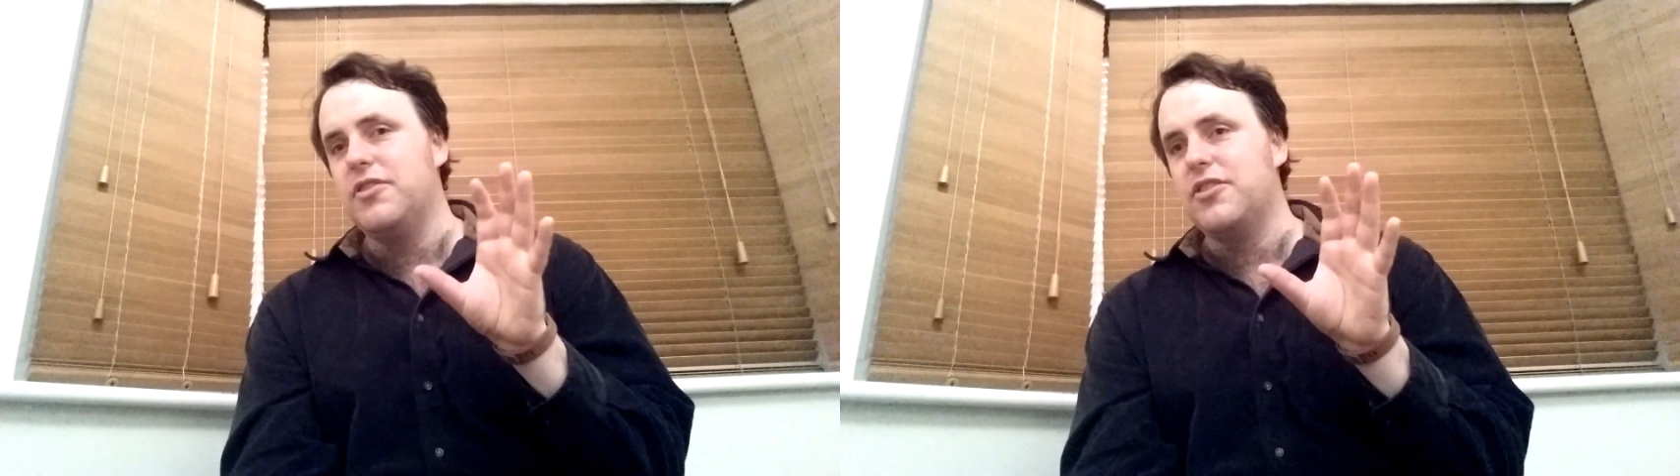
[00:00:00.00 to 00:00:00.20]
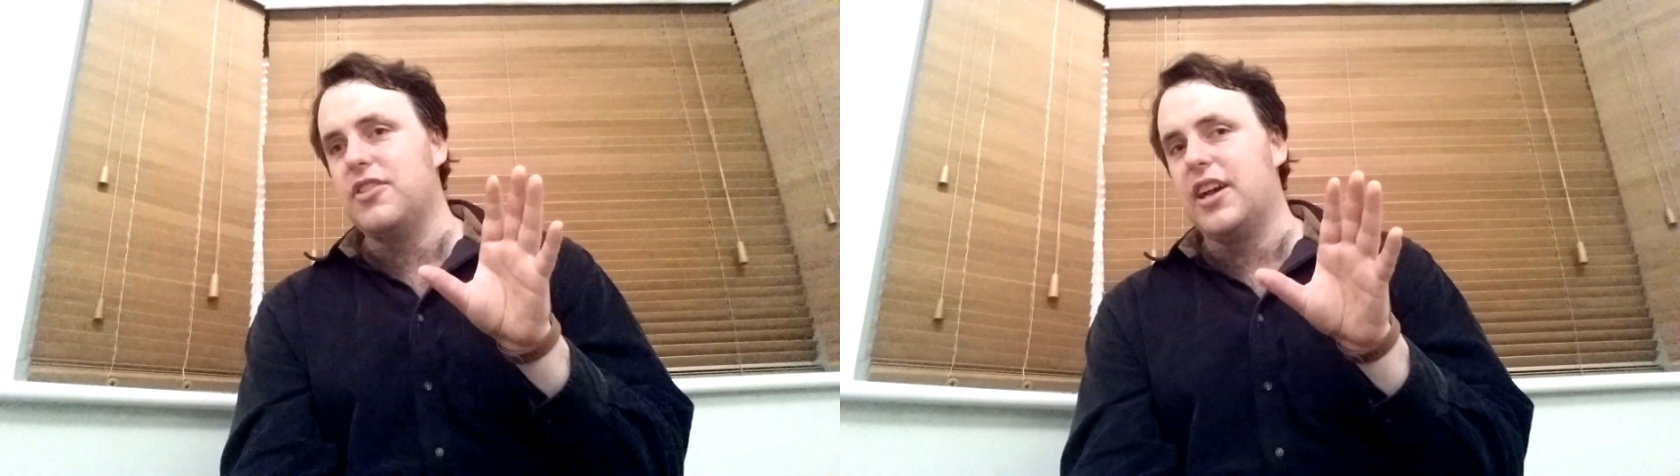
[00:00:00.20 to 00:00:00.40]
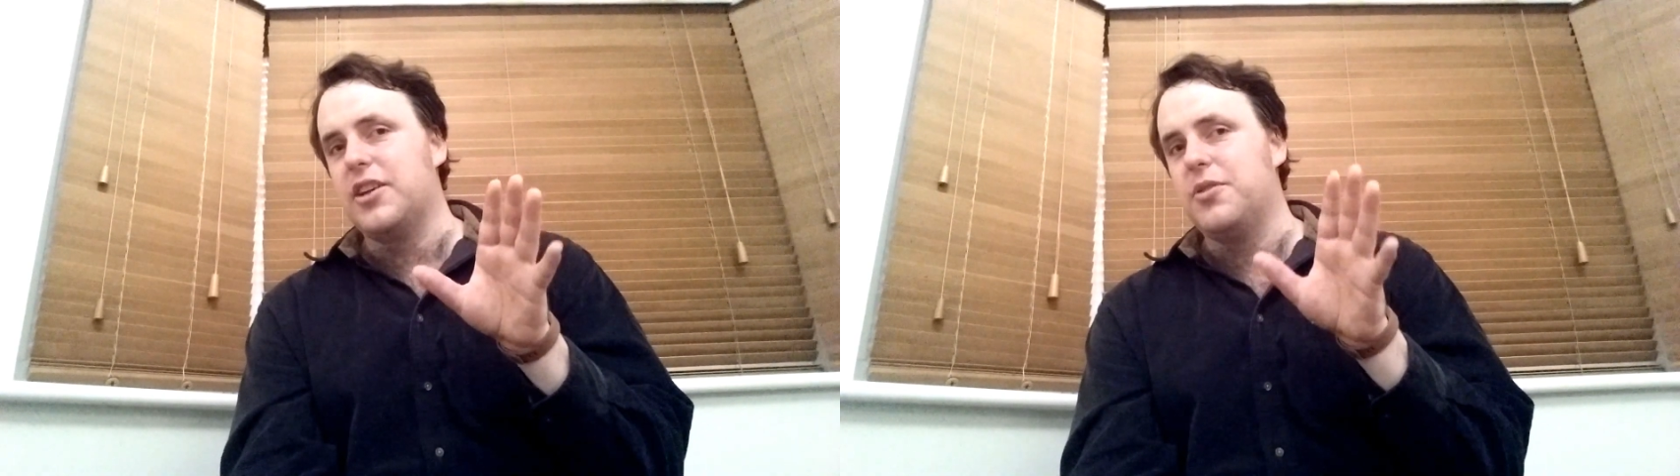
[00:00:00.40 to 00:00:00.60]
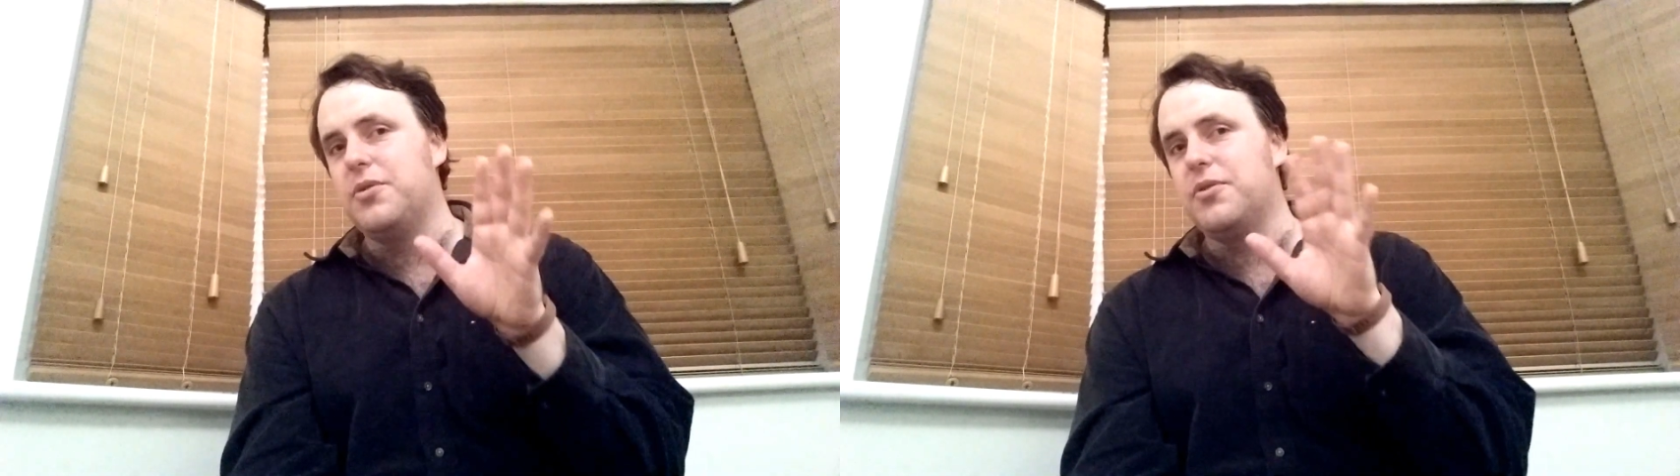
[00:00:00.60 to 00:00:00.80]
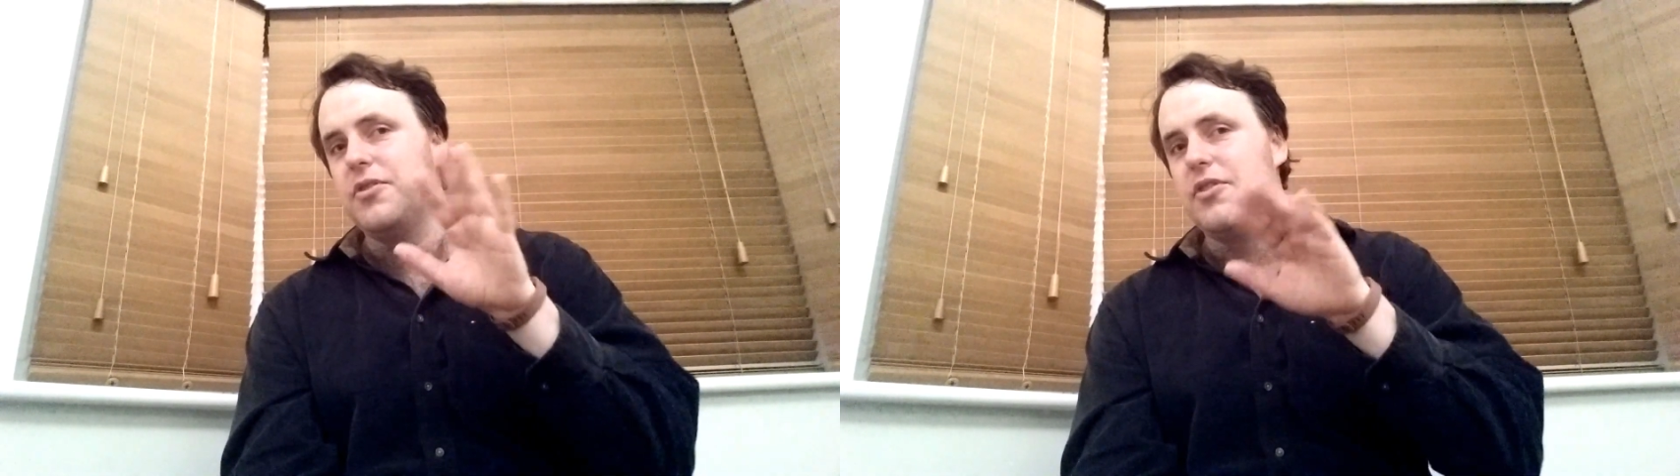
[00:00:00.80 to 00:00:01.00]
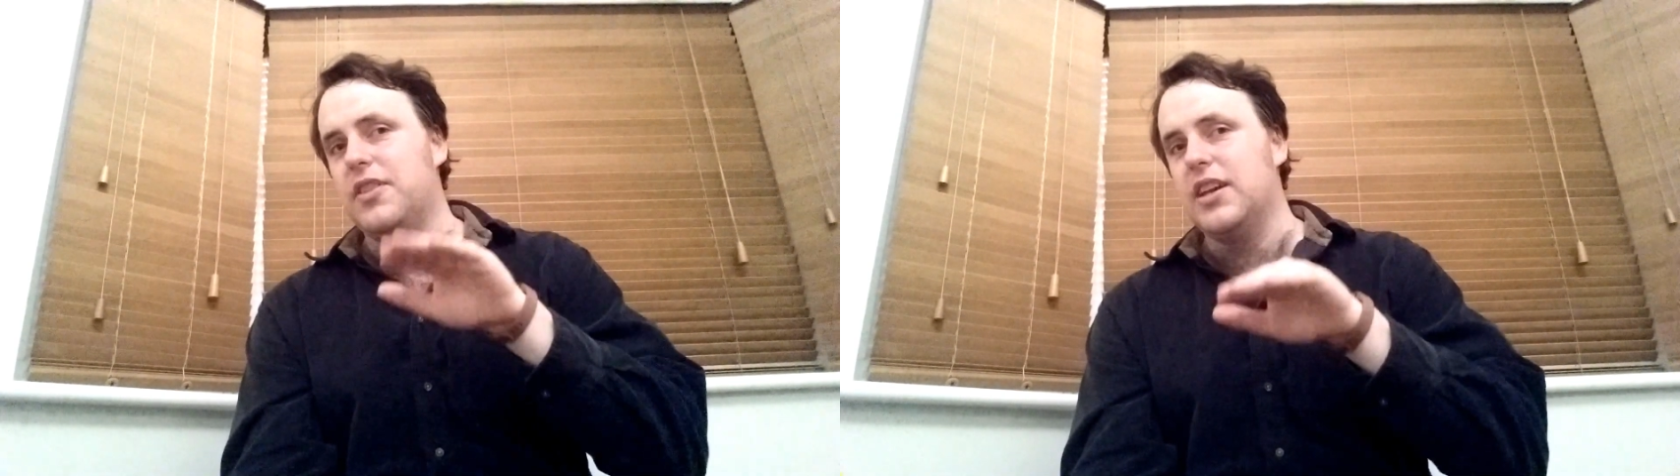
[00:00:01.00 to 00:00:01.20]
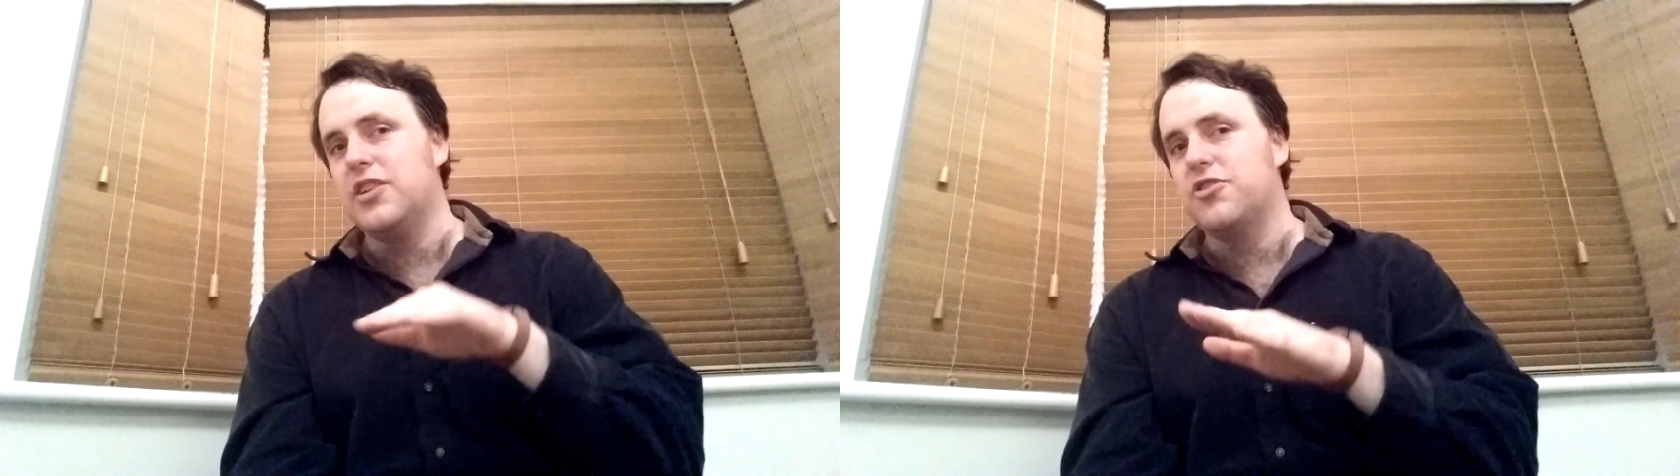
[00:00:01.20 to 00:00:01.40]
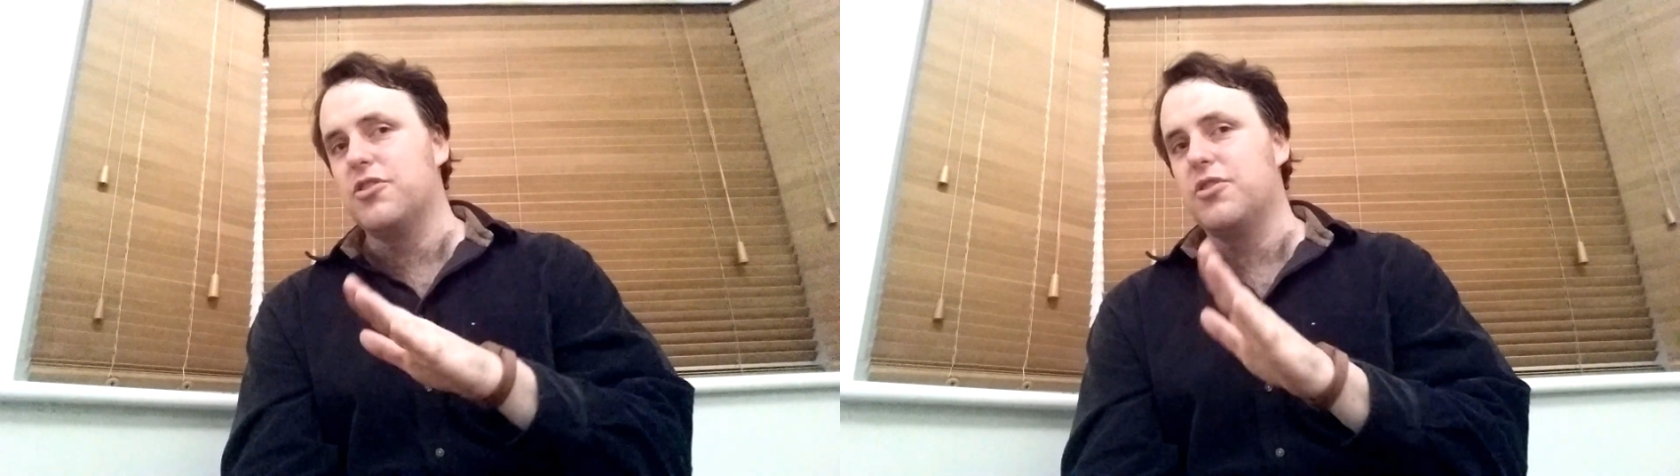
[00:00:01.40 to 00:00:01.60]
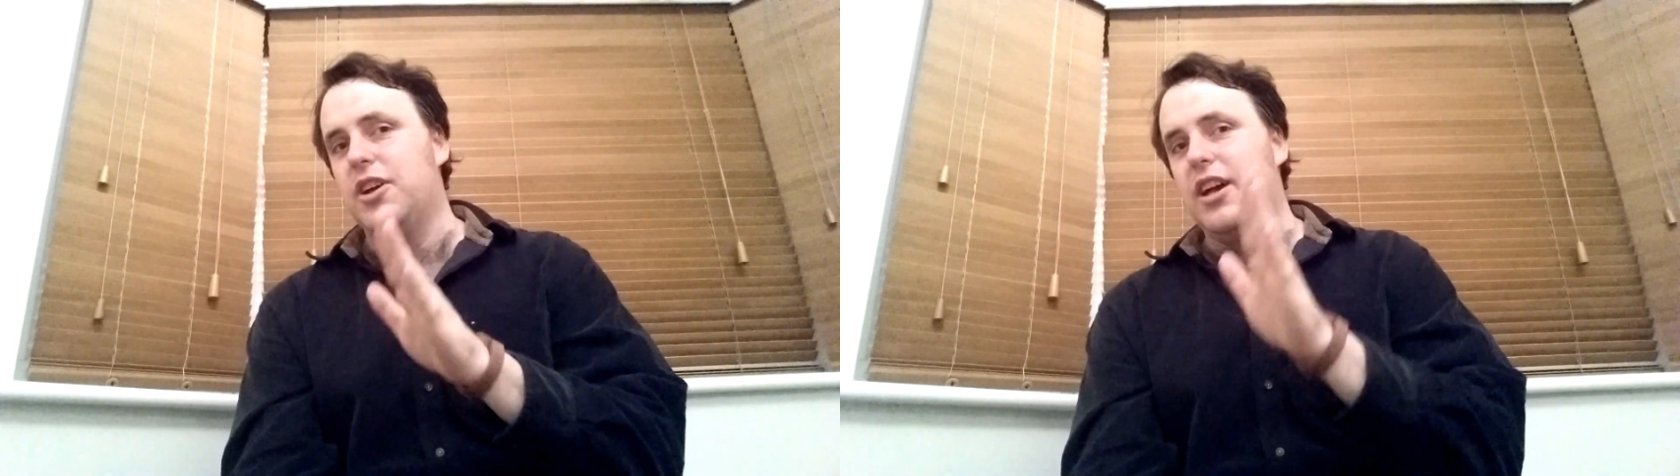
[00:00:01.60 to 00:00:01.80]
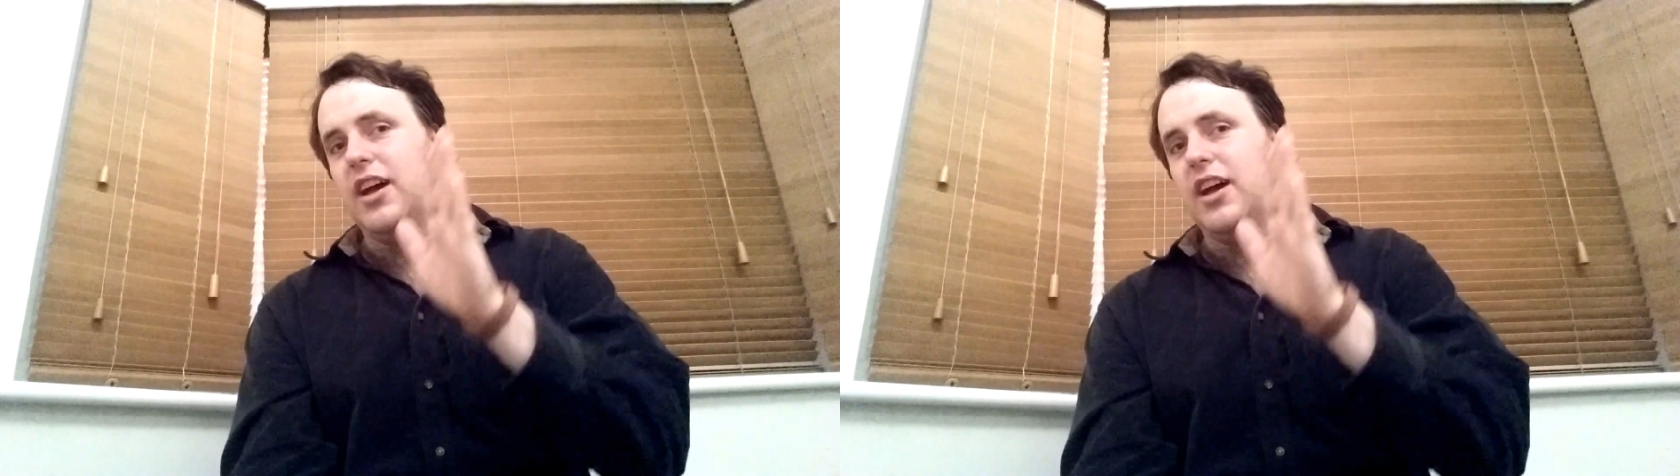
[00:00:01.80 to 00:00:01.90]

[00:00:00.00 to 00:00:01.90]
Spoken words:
cycles, nature,